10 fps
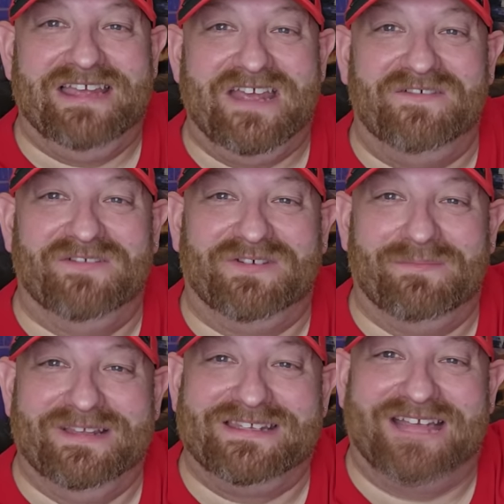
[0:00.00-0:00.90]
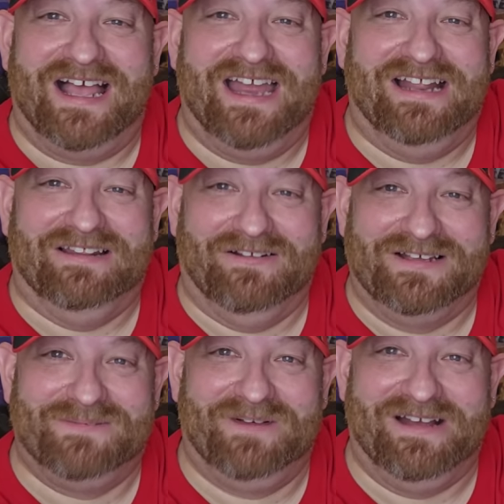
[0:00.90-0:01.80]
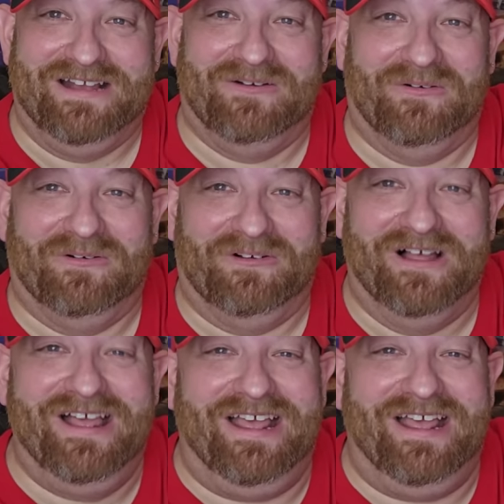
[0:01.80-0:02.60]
Even from the side, it looks pretty cool.